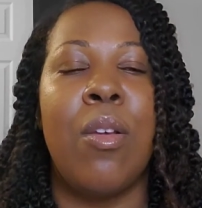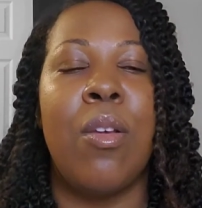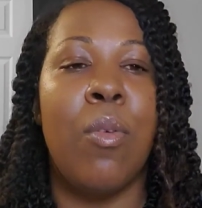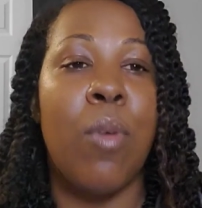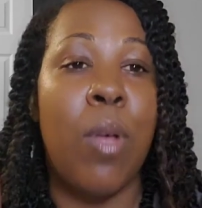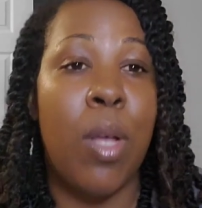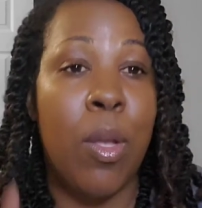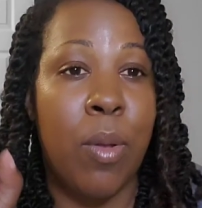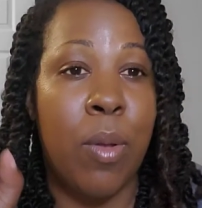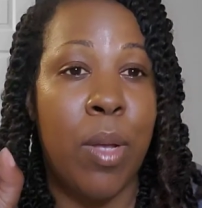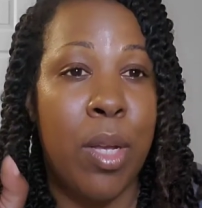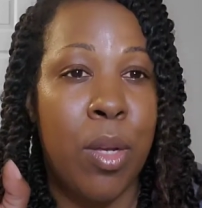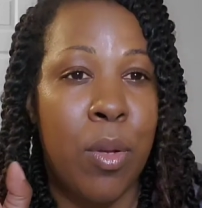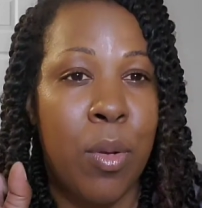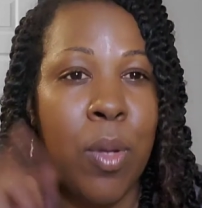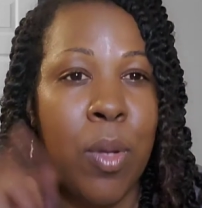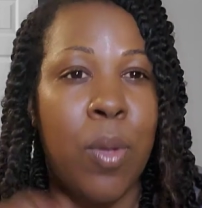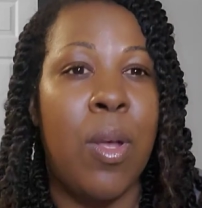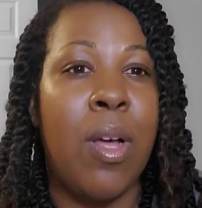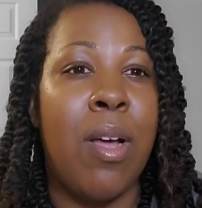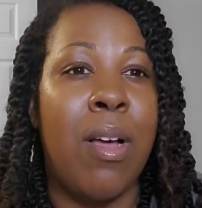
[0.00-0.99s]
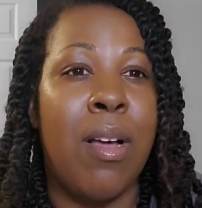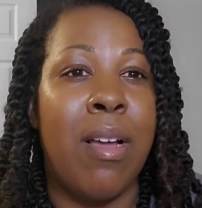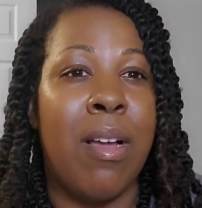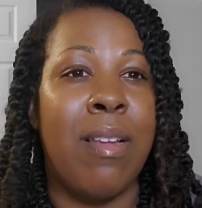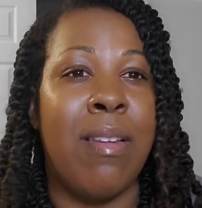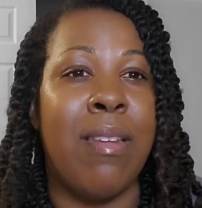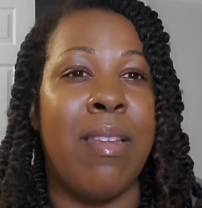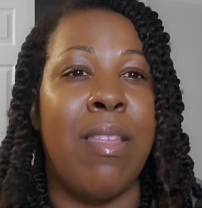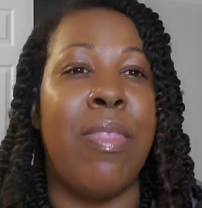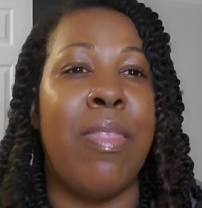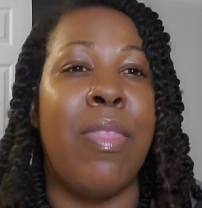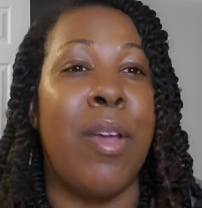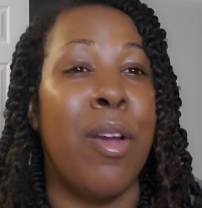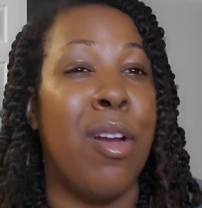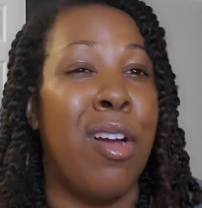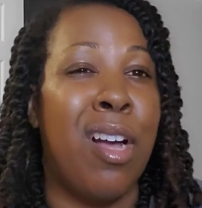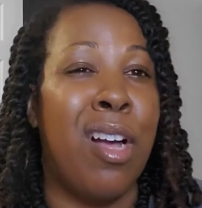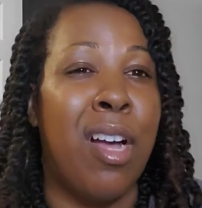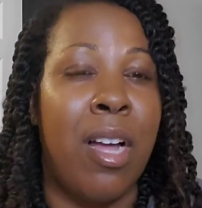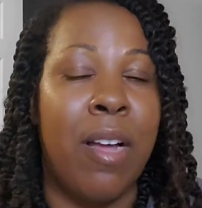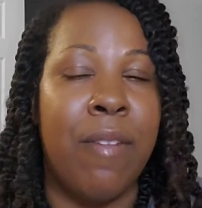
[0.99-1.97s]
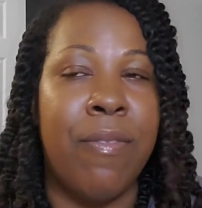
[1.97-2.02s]
quote unquote, on their
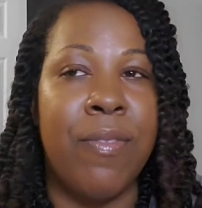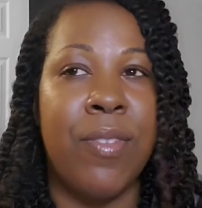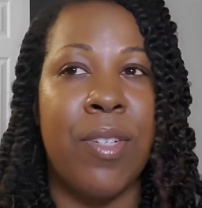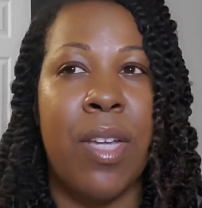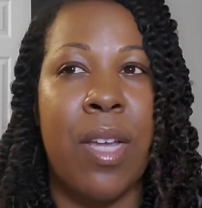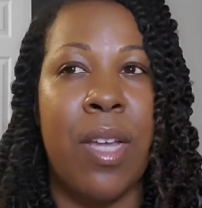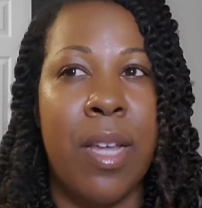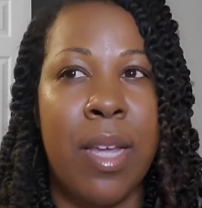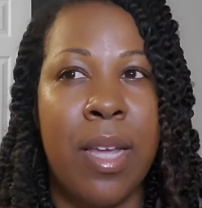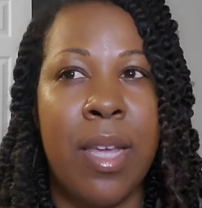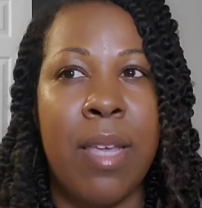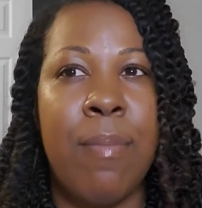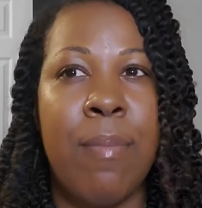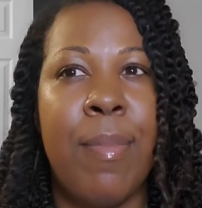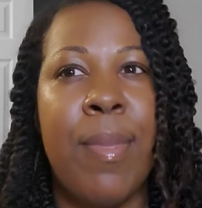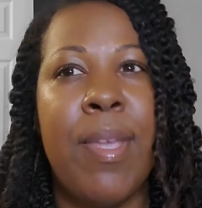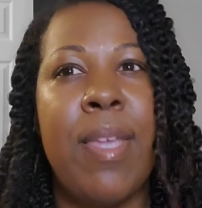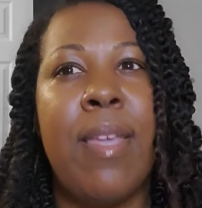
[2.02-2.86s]
off time,